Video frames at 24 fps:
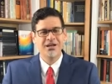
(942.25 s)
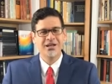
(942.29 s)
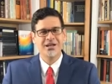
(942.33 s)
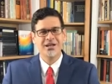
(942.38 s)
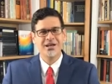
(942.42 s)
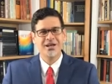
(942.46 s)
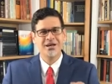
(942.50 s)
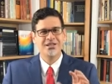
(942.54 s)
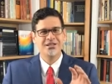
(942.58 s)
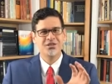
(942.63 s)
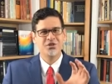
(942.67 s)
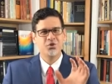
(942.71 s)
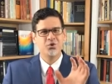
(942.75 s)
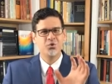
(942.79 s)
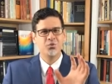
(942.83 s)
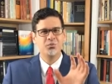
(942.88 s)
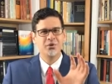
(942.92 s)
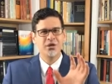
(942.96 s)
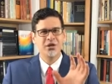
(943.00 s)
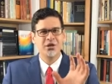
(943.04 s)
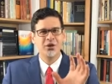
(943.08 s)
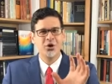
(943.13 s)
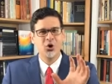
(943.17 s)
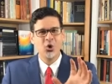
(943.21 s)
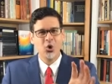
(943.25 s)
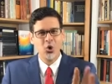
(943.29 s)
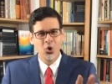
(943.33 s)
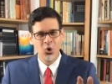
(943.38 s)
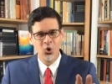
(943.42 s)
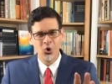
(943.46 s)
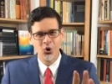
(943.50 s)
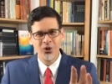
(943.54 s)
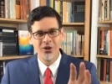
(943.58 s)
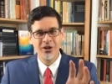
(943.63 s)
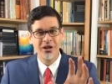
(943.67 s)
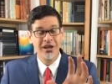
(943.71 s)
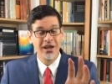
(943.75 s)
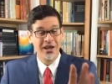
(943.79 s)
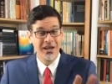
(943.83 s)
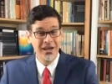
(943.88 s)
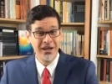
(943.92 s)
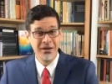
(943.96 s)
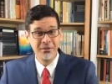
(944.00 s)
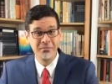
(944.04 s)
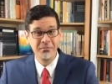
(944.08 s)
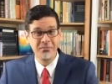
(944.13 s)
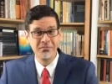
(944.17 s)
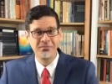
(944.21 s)
got to behold
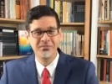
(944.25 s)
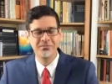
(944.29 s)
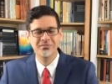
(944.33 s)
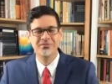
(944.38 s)
him